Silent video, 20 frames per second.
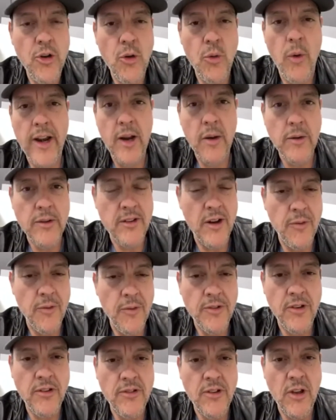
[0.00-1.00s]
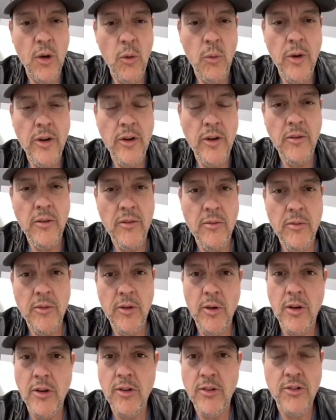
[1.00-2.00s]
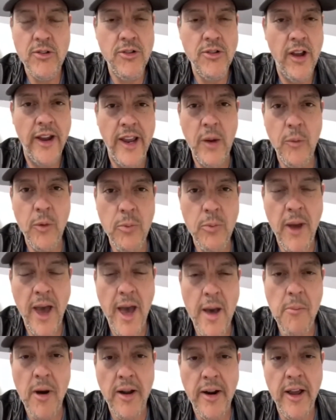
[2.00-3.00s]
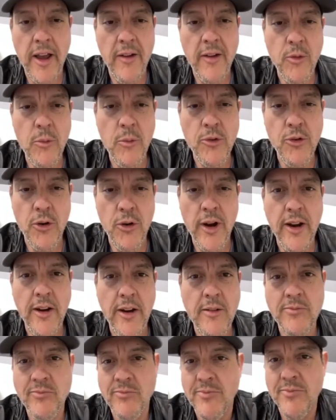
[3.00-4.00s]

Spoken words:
radio in San Francisco when you can just check in with Pat Monahan from Train